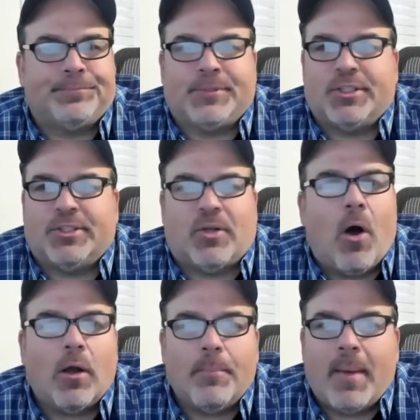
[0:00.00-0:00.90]
Just
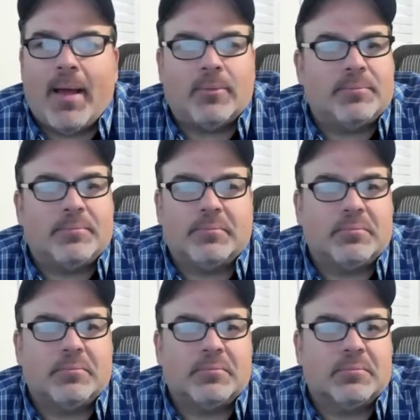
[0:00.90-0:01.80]
talk about
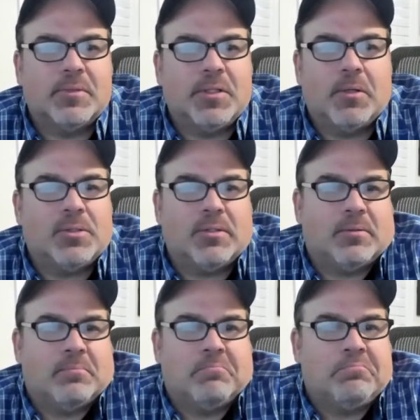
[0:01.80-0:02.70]
just